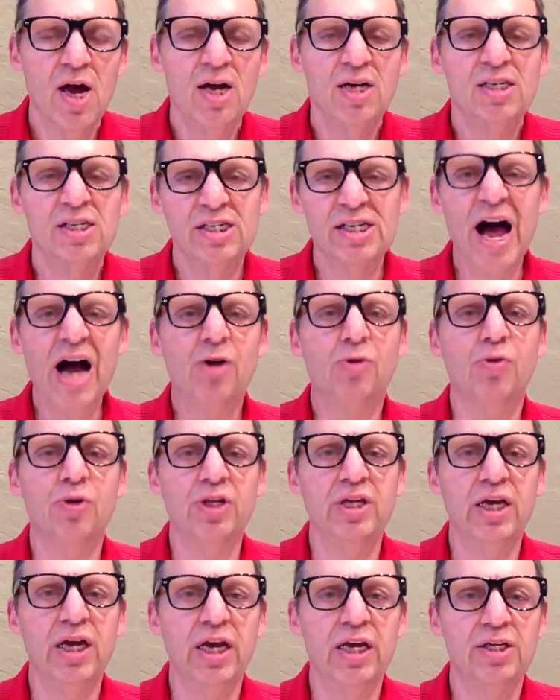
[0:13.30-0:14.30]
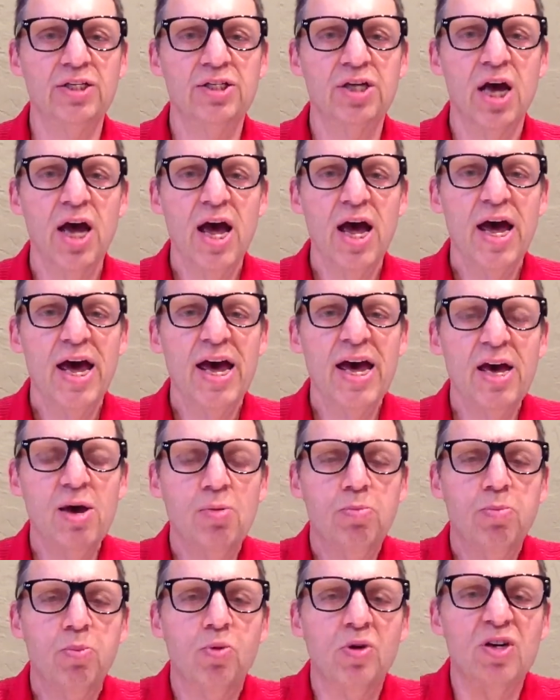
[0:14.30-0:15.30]
Socrates,
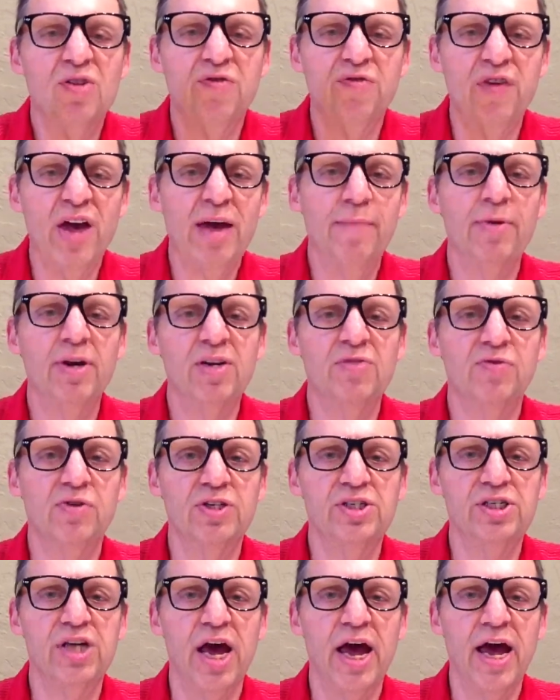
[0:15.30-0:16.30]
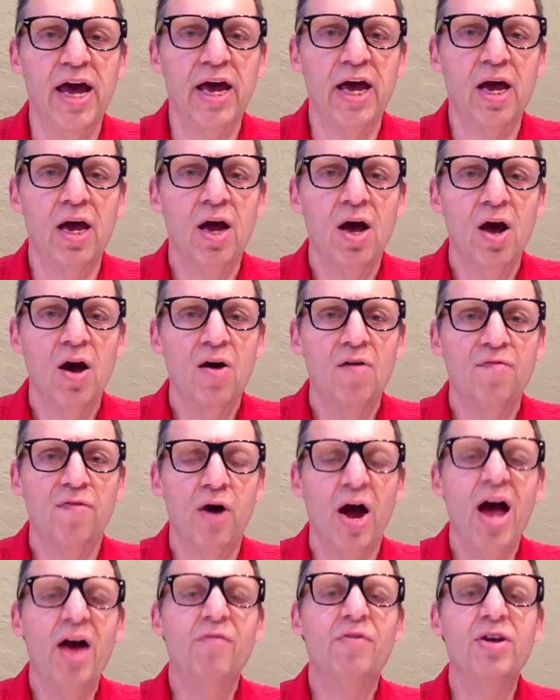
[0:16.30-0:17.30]
he was famous for saying,
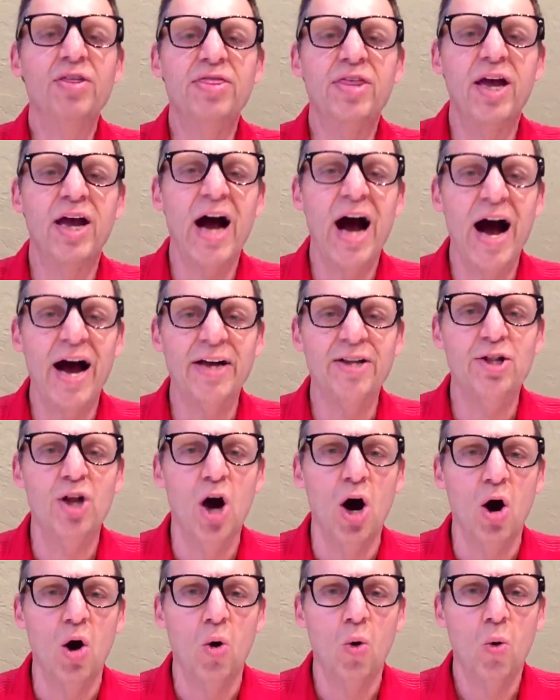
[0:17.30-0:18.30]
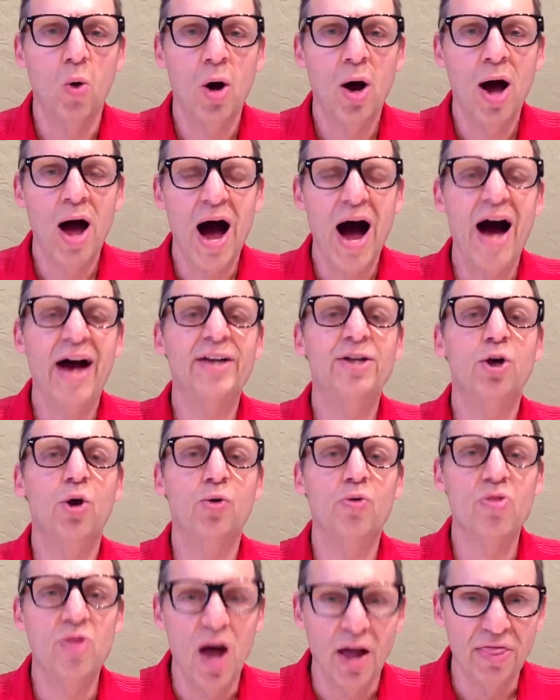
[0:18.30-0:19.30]
"For everything I know
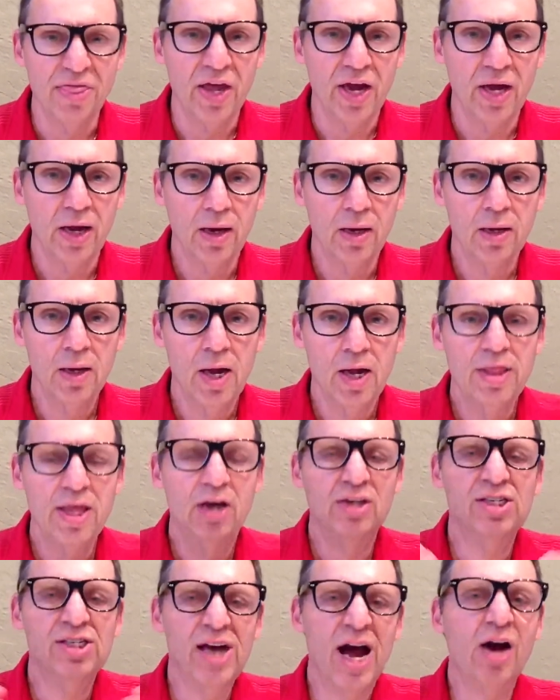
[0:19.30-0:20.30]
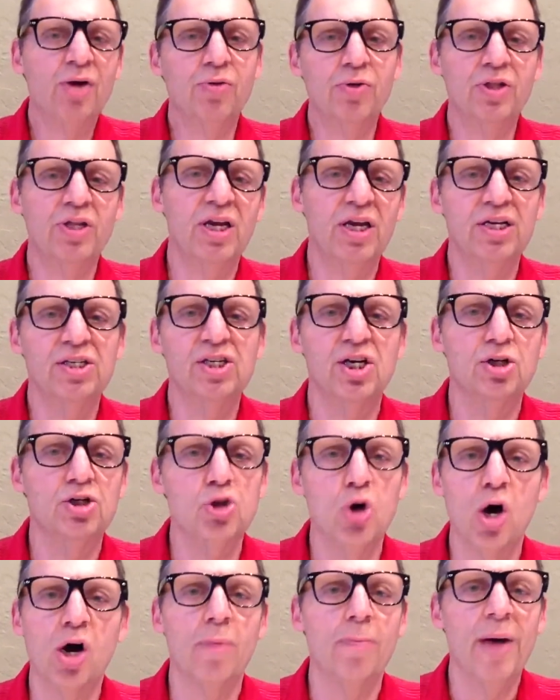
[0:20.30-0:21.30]
nothing." Now, Socrates can
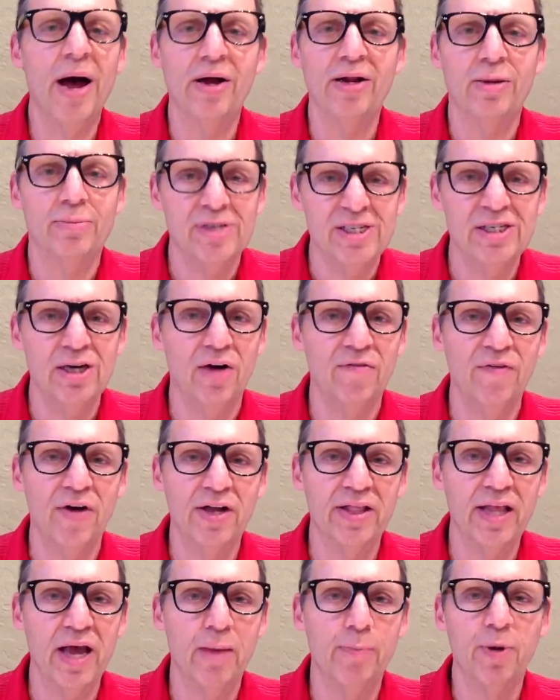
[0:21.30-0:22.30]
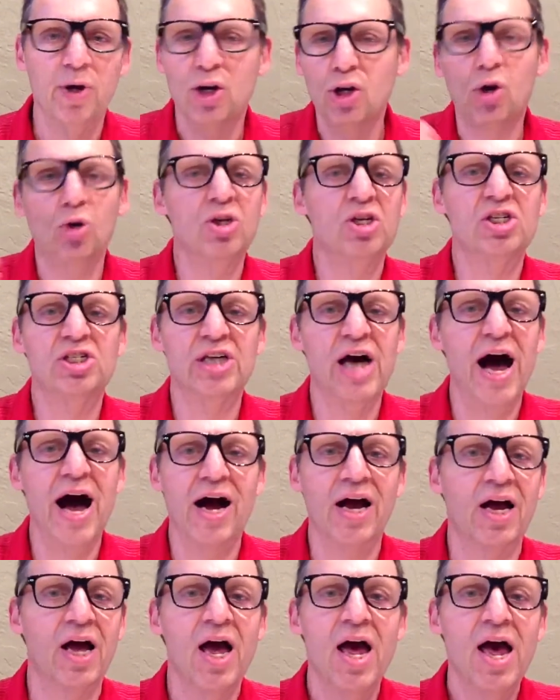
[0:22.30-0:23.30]
talk about himself like that, but good old
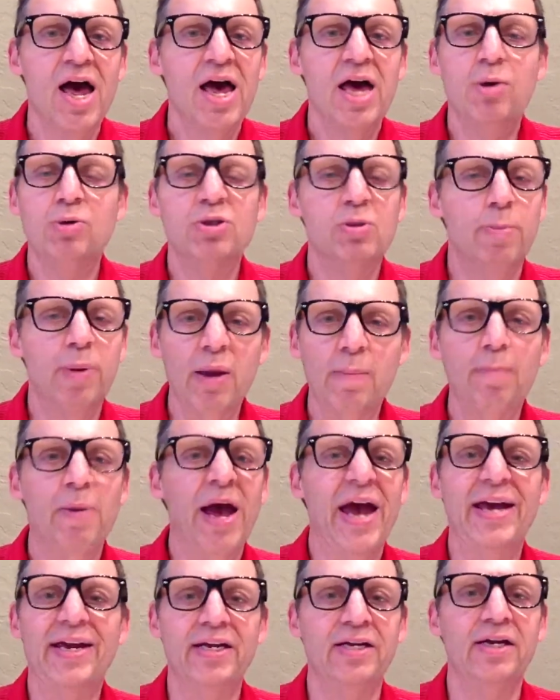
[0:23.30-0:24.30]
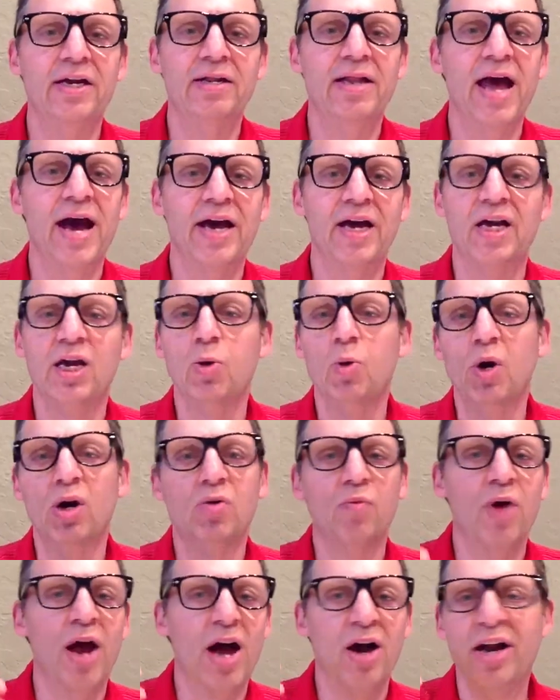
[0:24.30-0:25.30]
Sock, he was a big pain in the neck, and he went
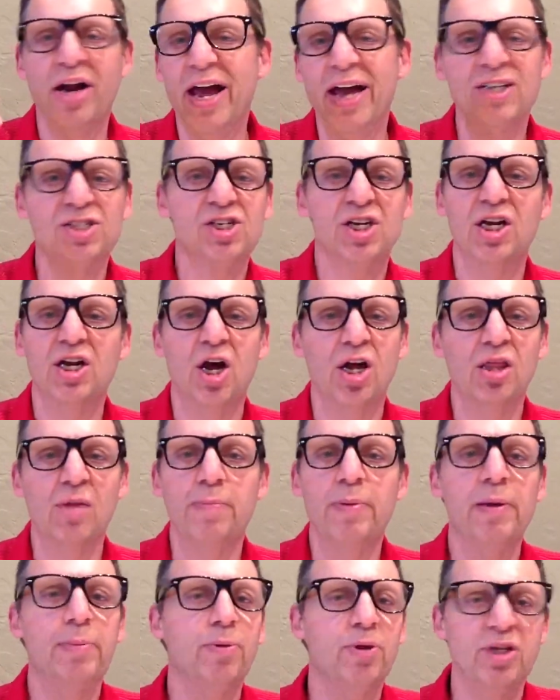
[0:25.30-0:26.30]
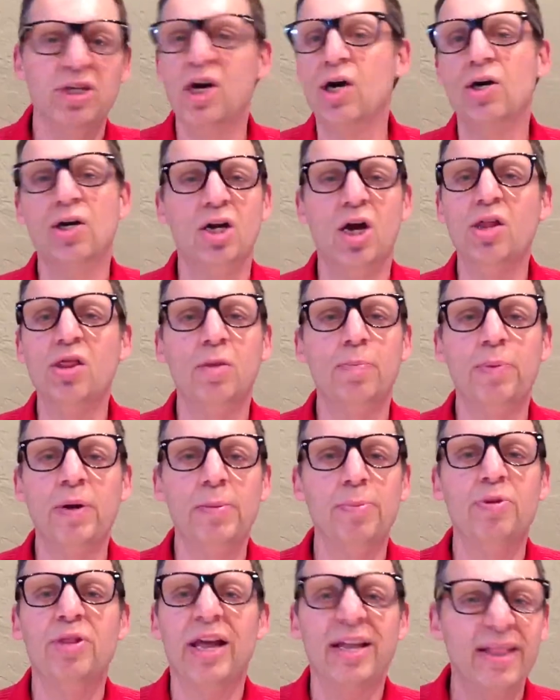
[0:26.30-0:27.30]
around asking other people and telling other
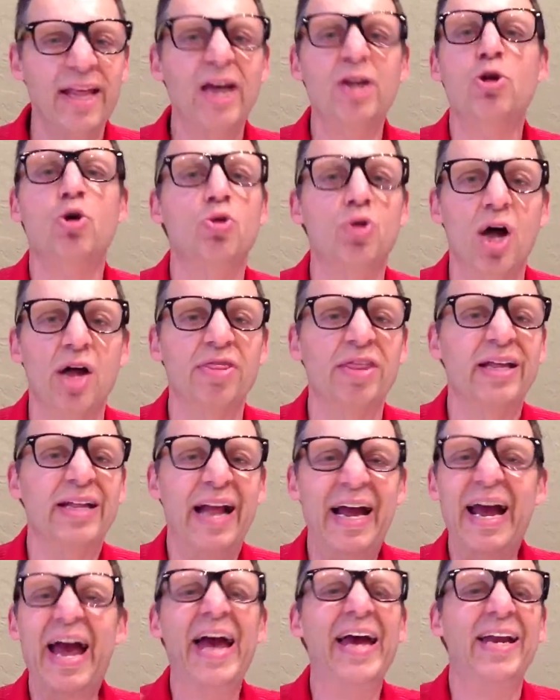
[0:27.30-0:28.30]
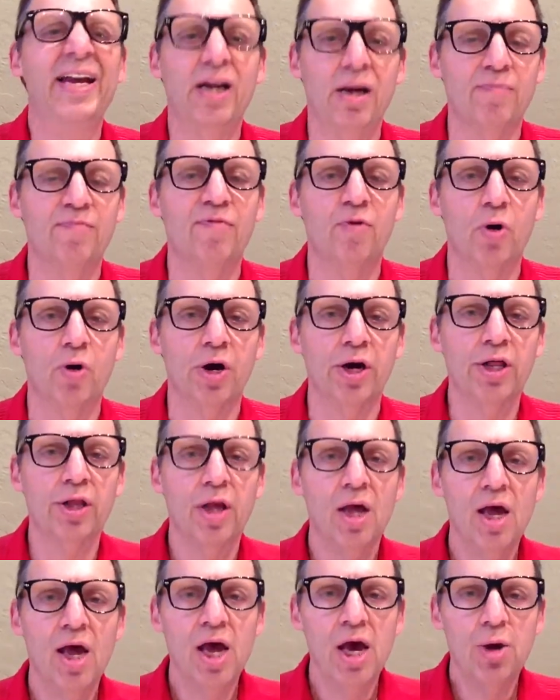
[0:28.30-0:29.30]
people that they knew nothing. They hated him for it.
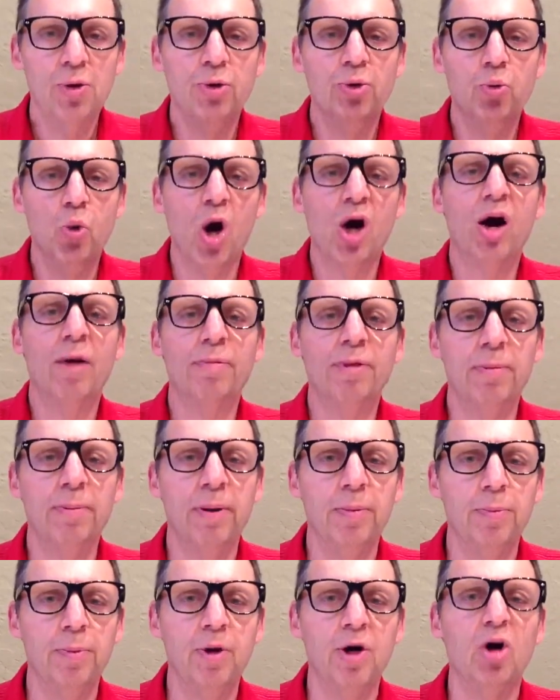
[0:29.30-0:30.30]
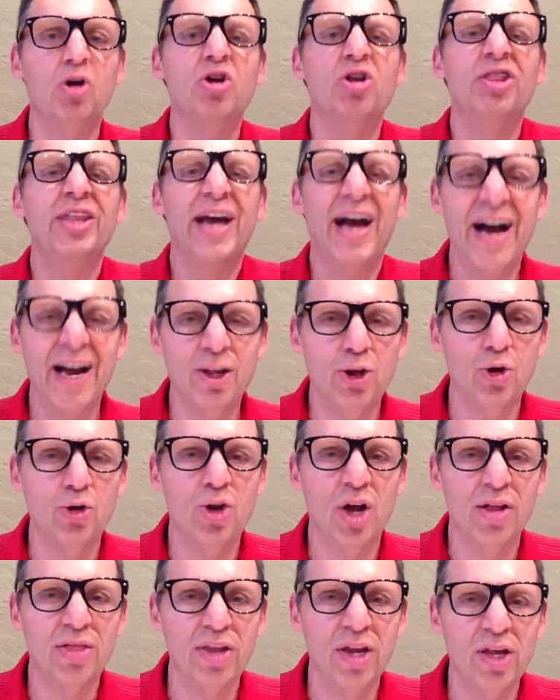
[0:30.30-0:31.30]
He would walk up to people and go, "You think I know
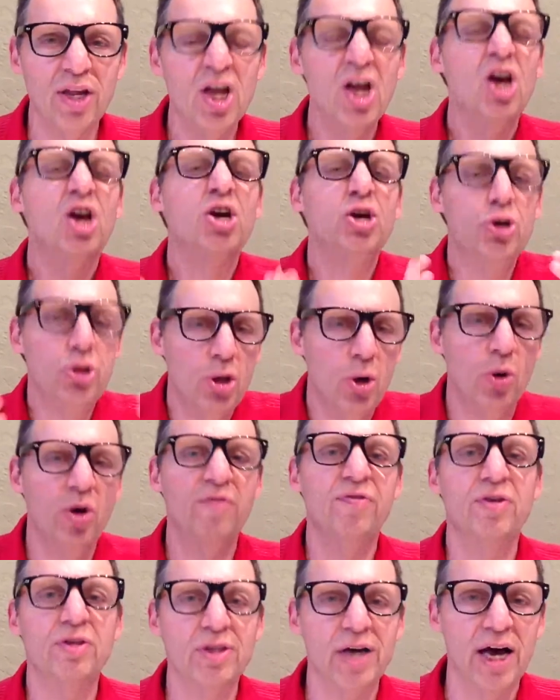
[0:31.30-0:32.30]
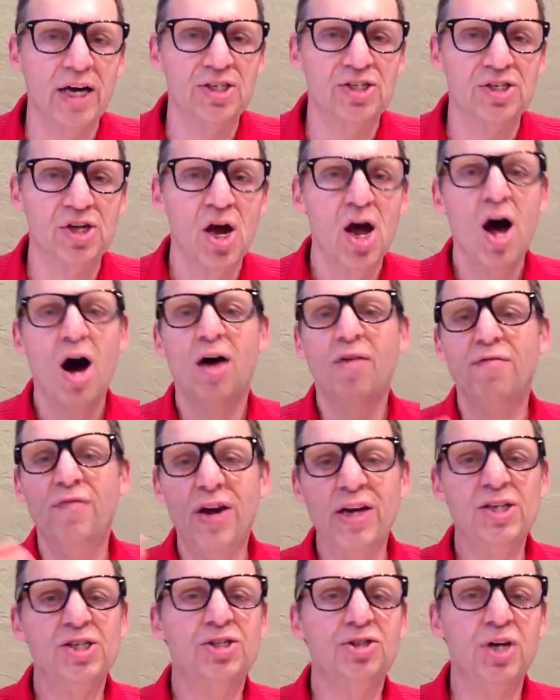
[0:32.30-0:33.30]
nothing? You know even less."
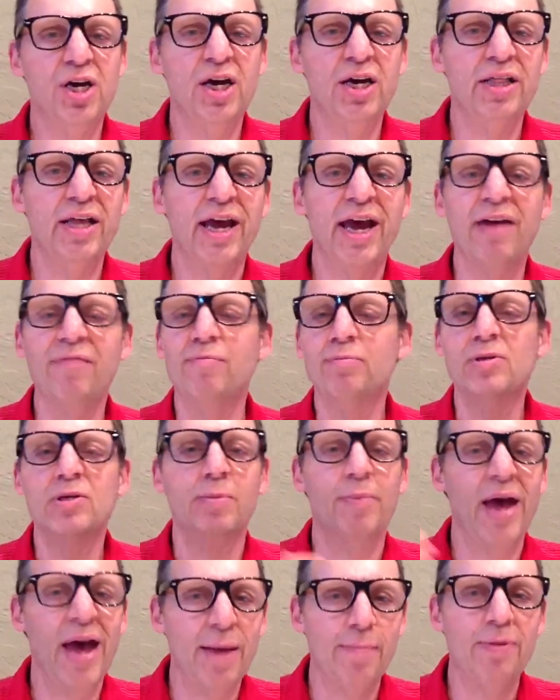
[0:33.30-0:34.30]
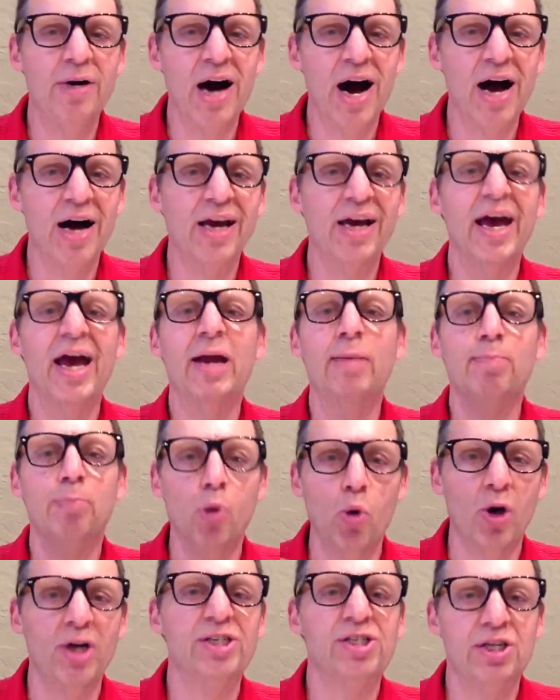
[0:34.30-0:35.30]
Eventually, they gave him some hemlock and
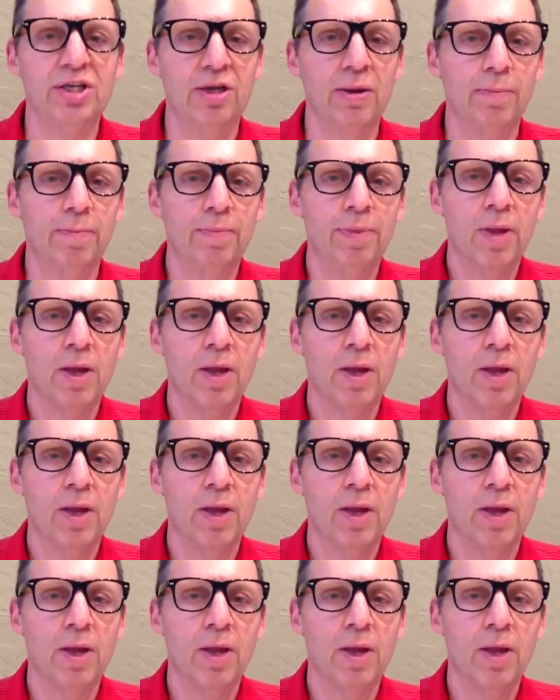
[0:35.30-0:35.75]
poisoned him.